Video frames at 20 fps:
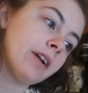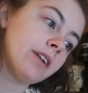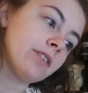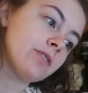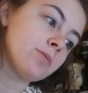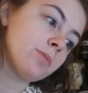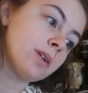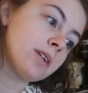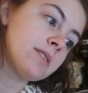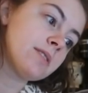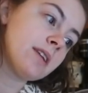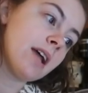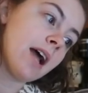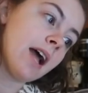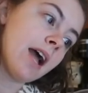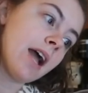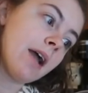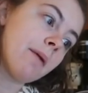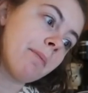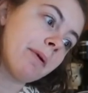I just wanna
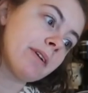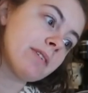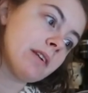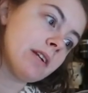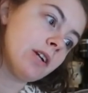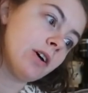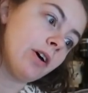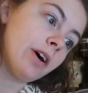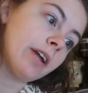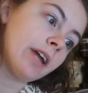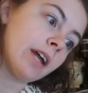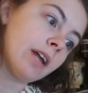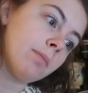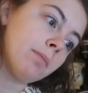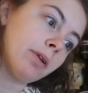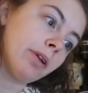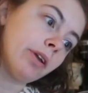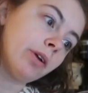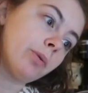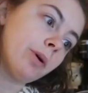say, because I know I get a
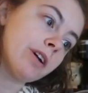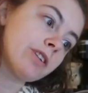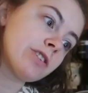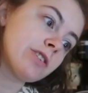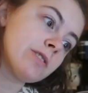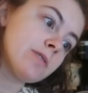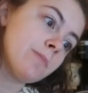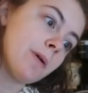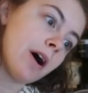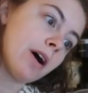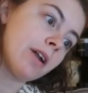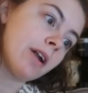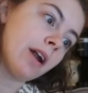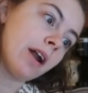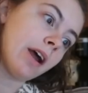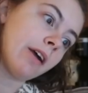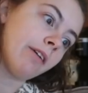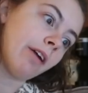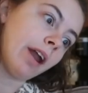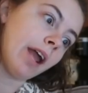million questions about it,
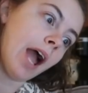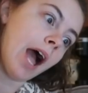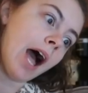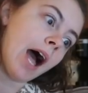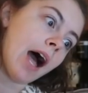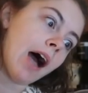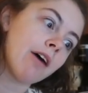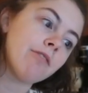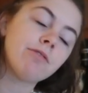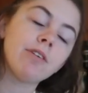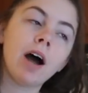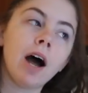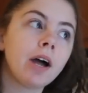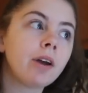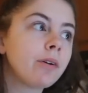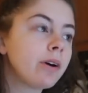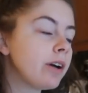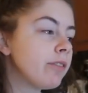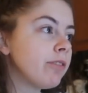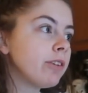I already have, I
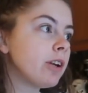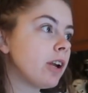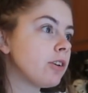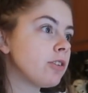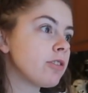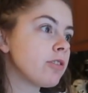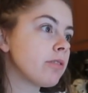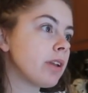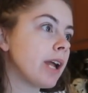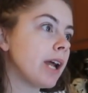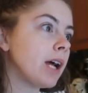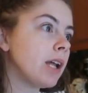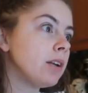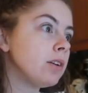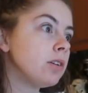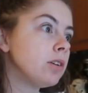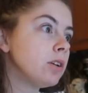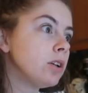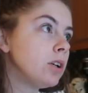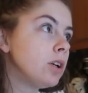don't even
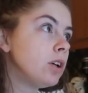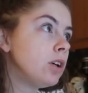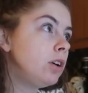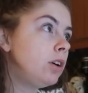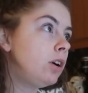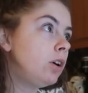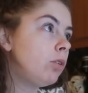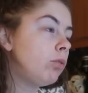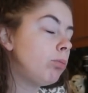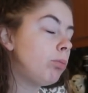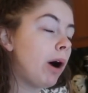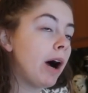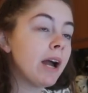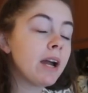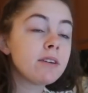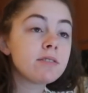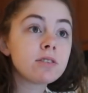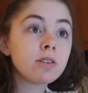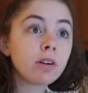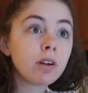understand
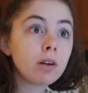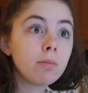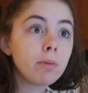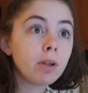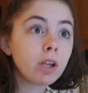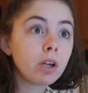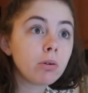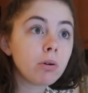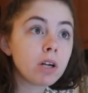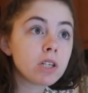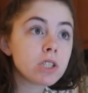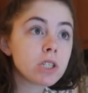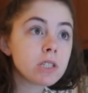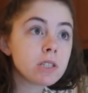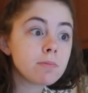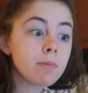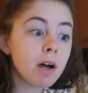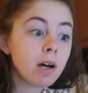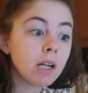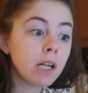why I still get a million
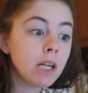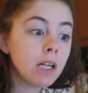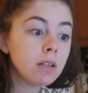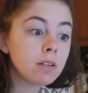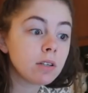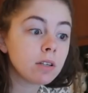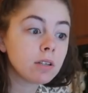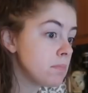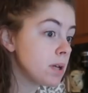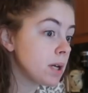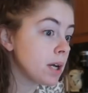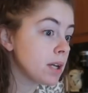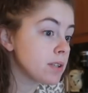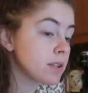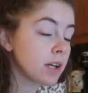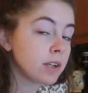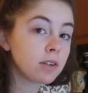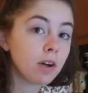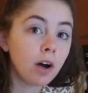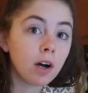questions about it, because
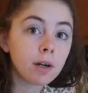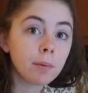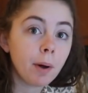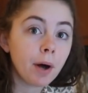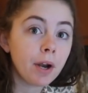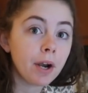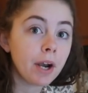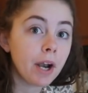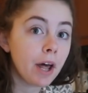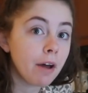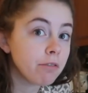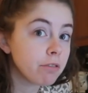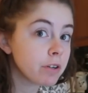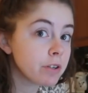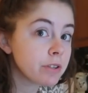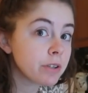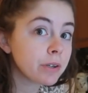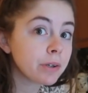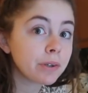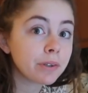I talk about it
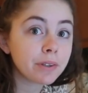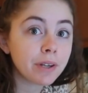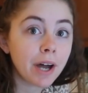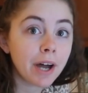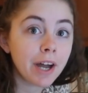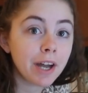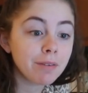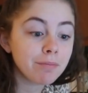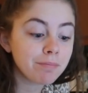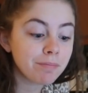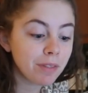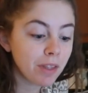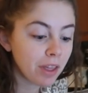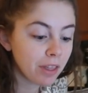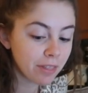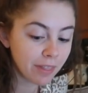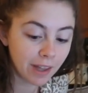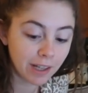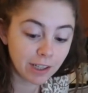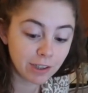every single time
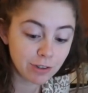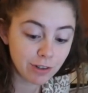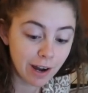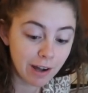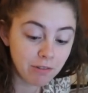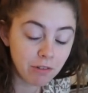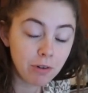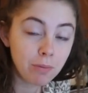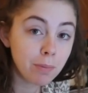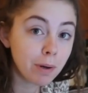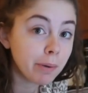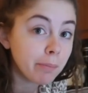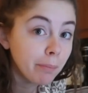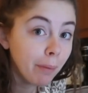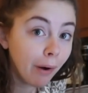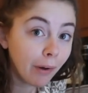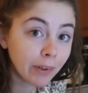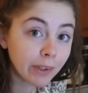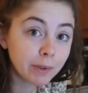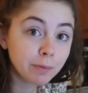that I travel, but
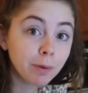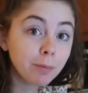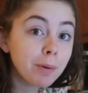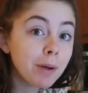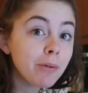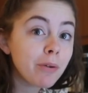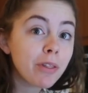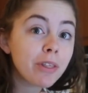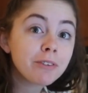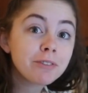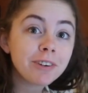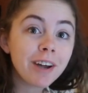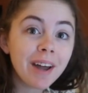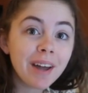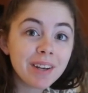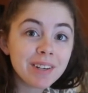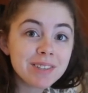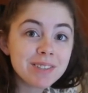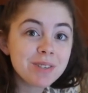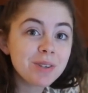Molly will be with a
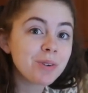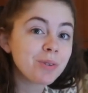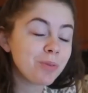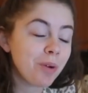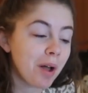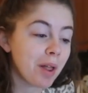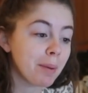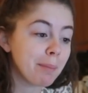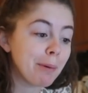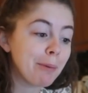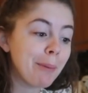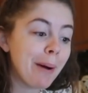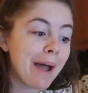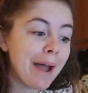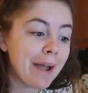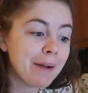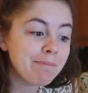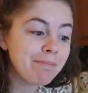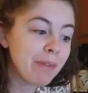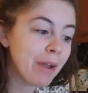friend while I'm
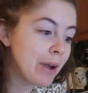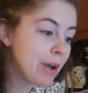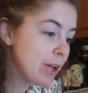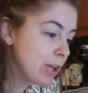away.